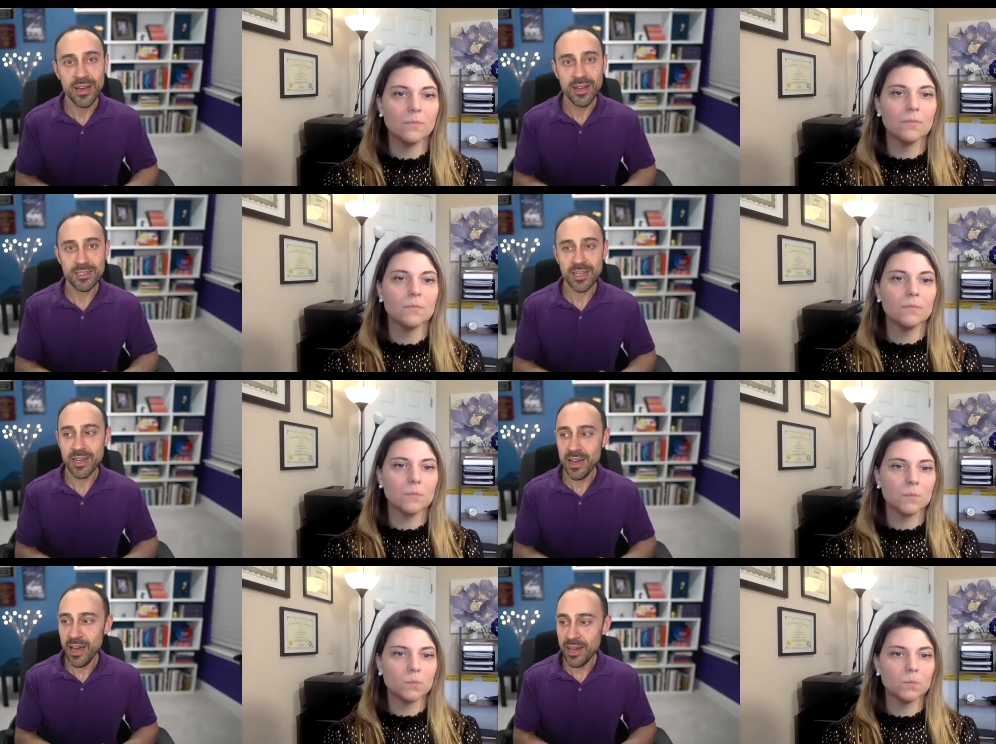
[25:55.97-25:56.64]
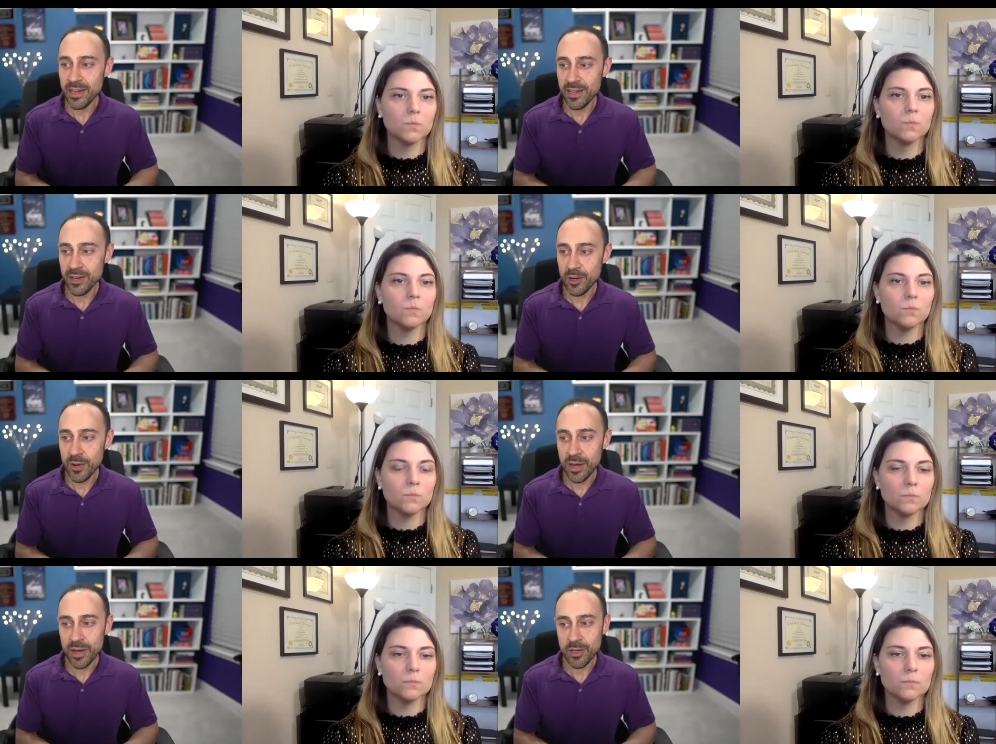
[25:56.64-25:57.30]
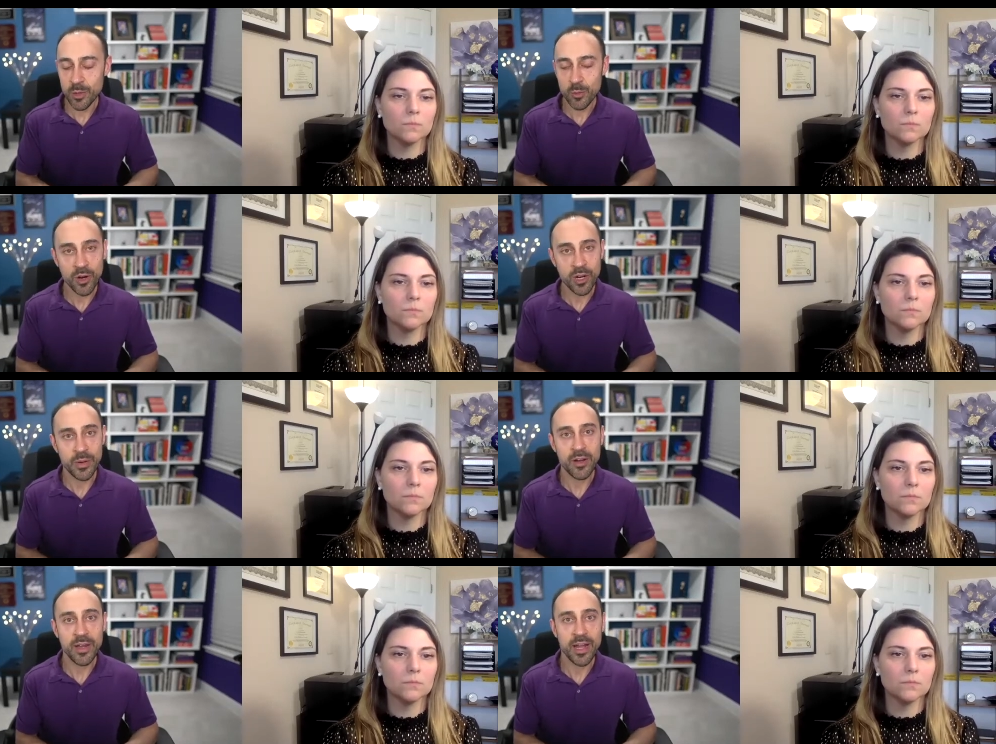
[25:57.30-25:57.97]
Speaker 1: It's like, hey, you know how you're worried
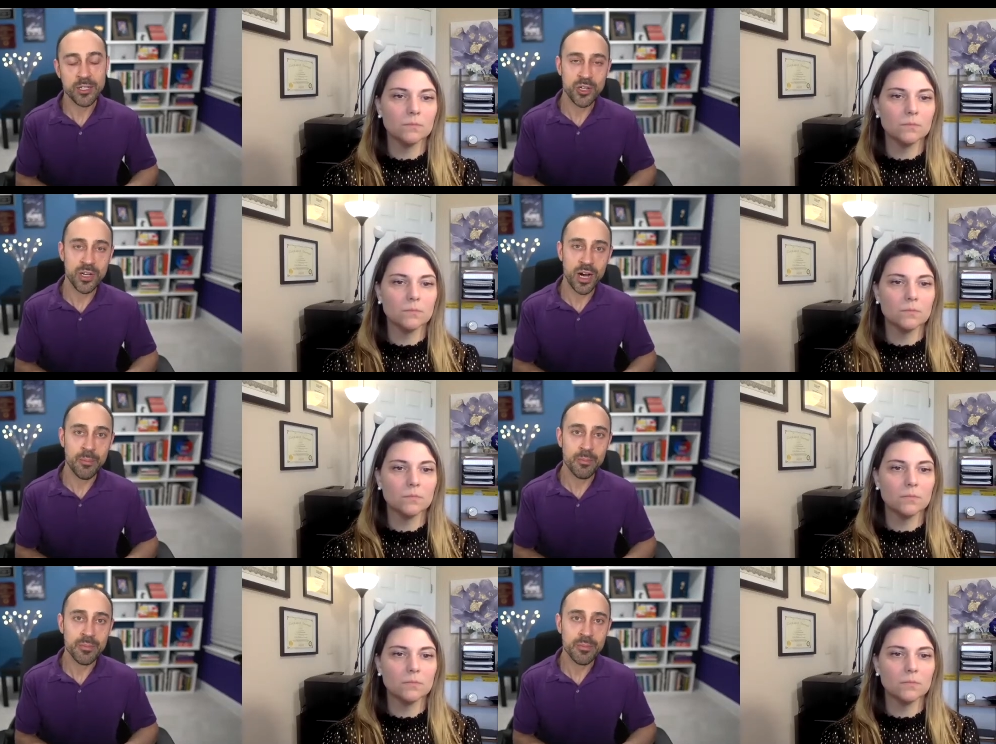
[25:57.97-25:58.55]
about catching up?